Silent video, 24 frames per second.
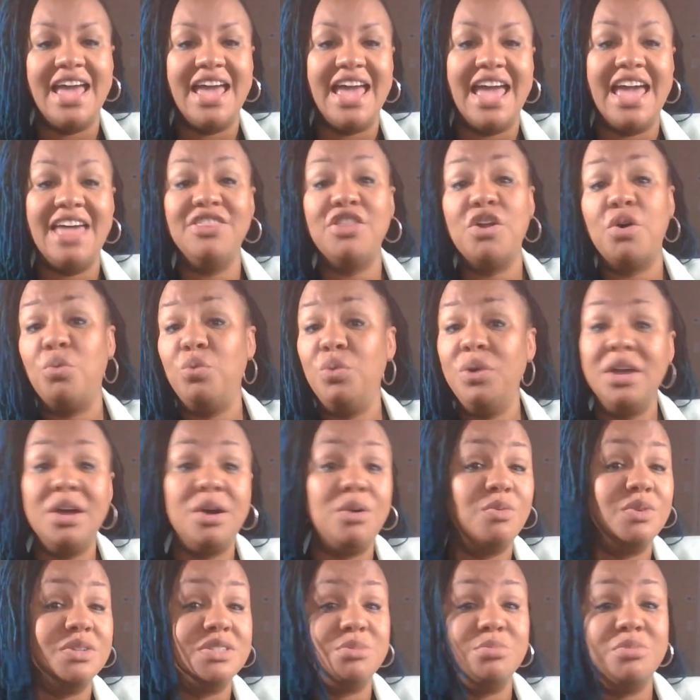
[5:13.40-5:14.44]
And the wheel
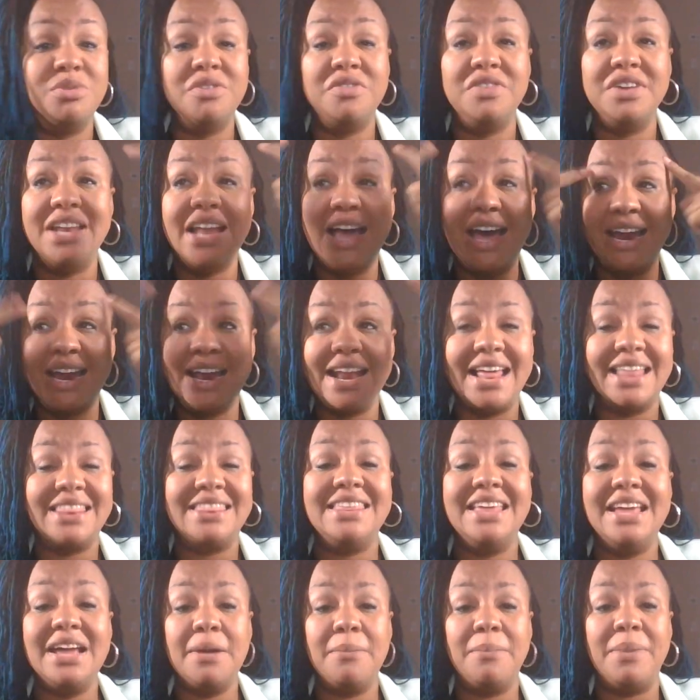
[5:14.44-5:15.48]
was moving. Now that I
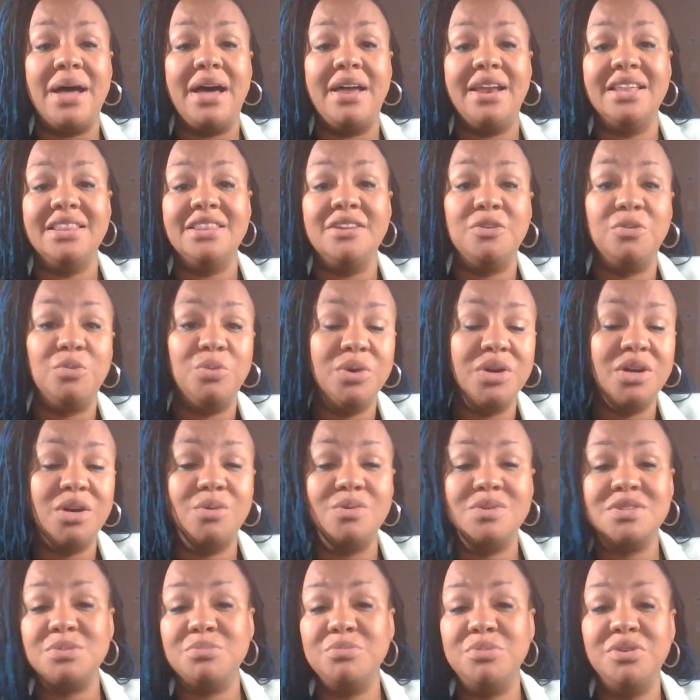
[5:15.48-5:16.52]
think about it, the wheel
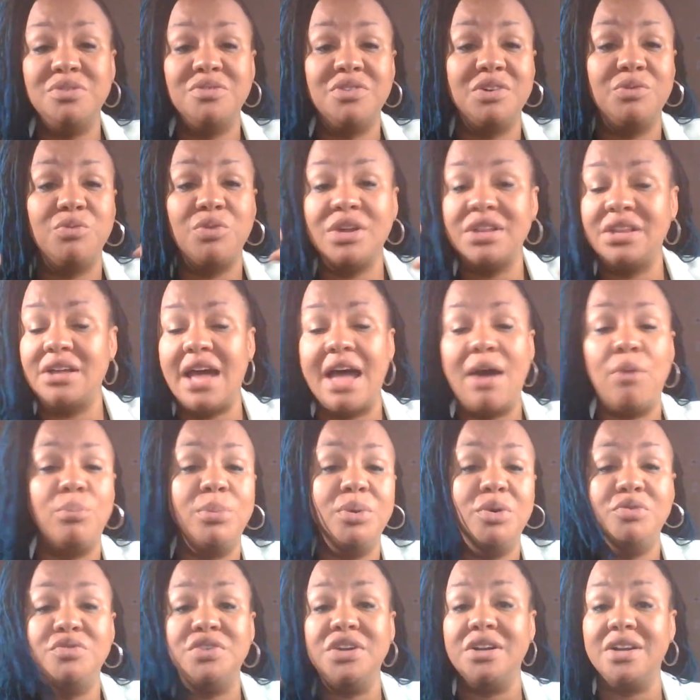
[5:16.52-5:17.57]
was moving whether I
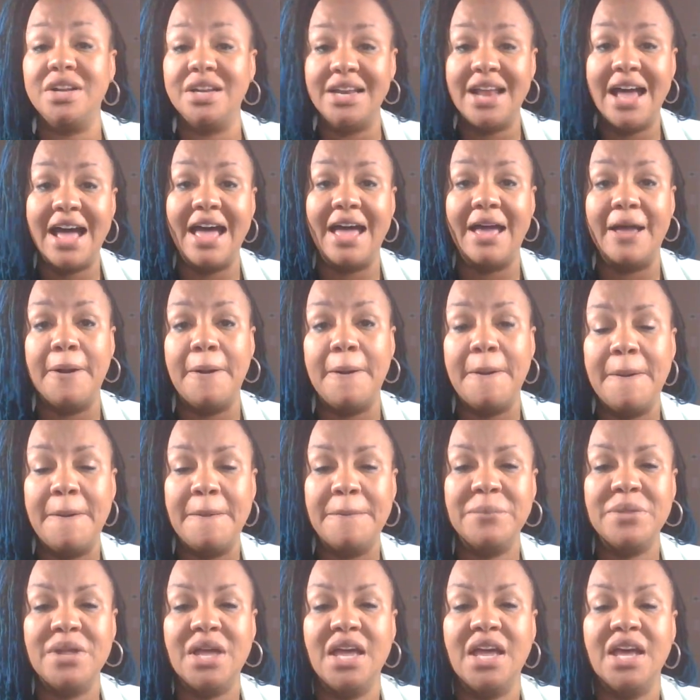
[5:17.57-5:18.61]
moved it or not.
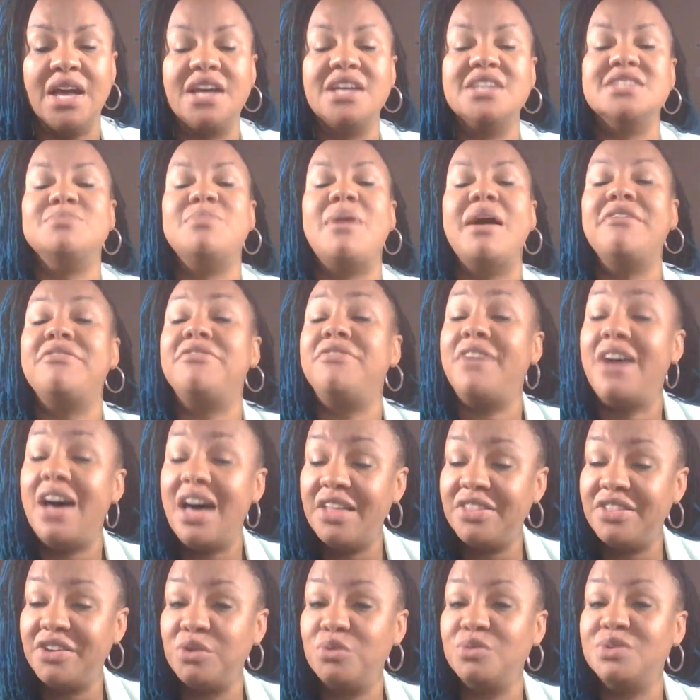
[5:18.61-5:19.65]
Because my
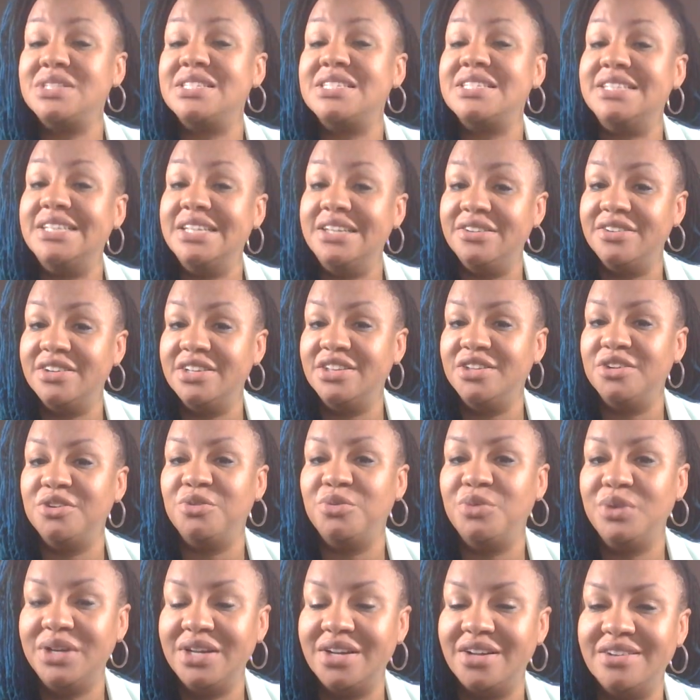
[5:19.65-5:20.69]
father was steering the
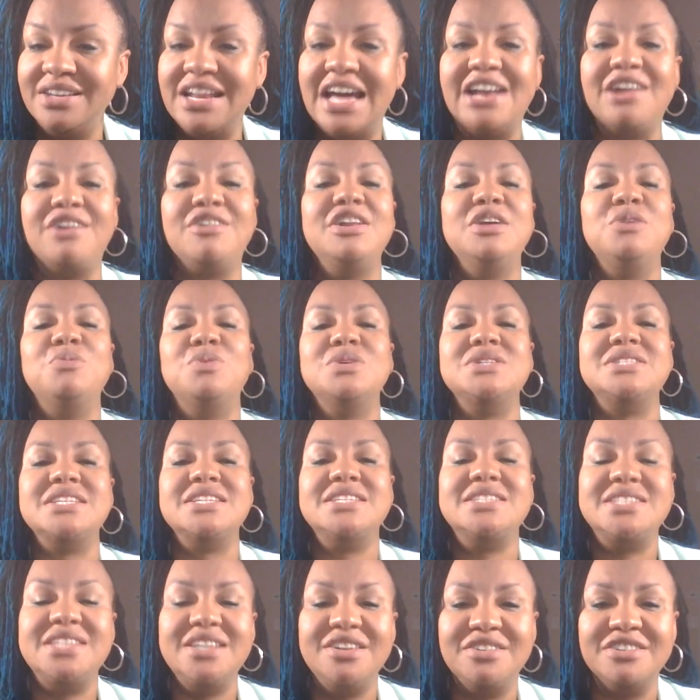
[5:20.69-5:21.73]
wheel. Not only was he
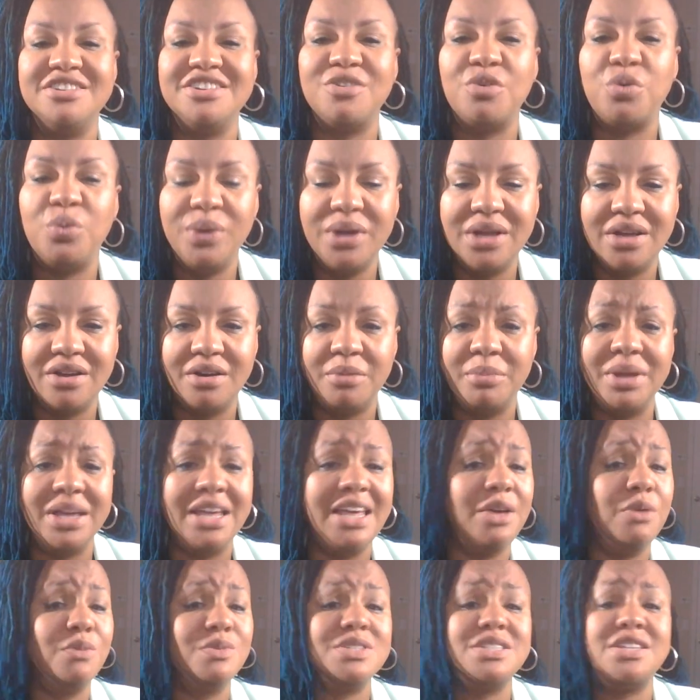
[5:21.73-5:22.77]
steering the wheel, but
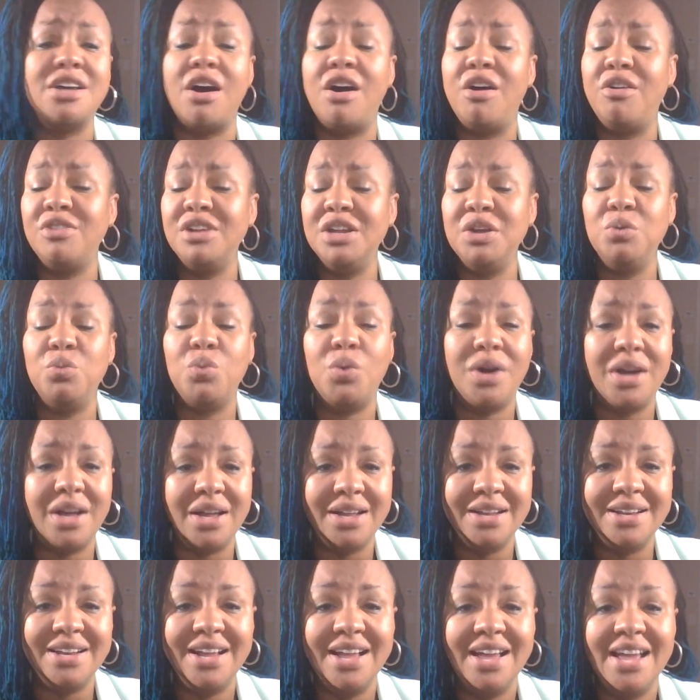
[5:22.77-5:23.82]
he was the only
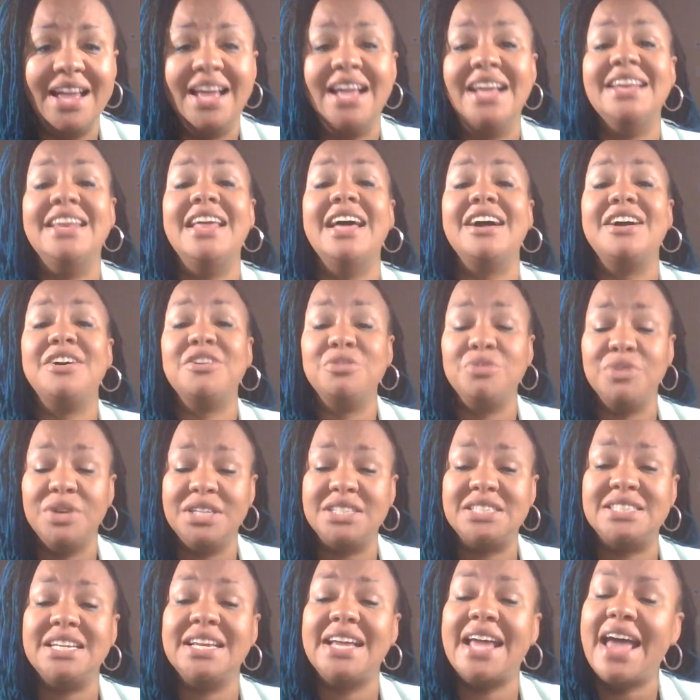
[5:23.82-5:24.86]
one that could
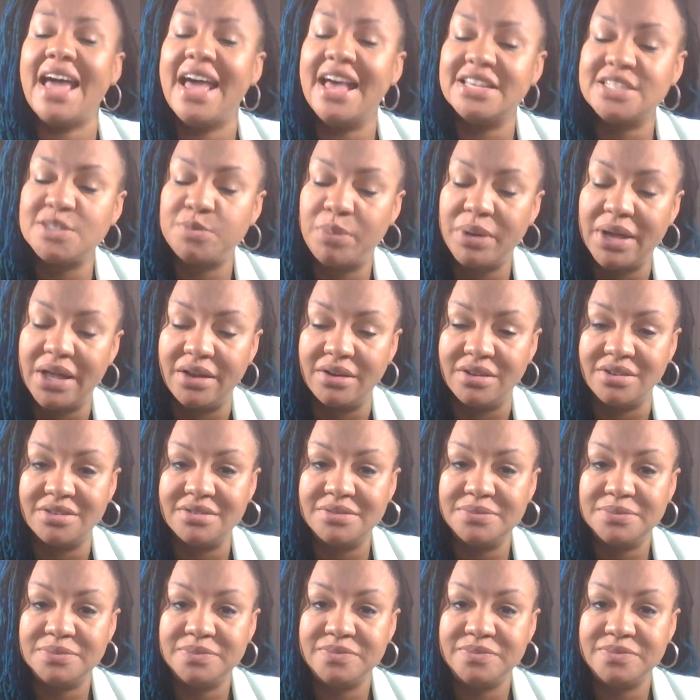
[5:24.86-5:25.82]
reach the gas pedal.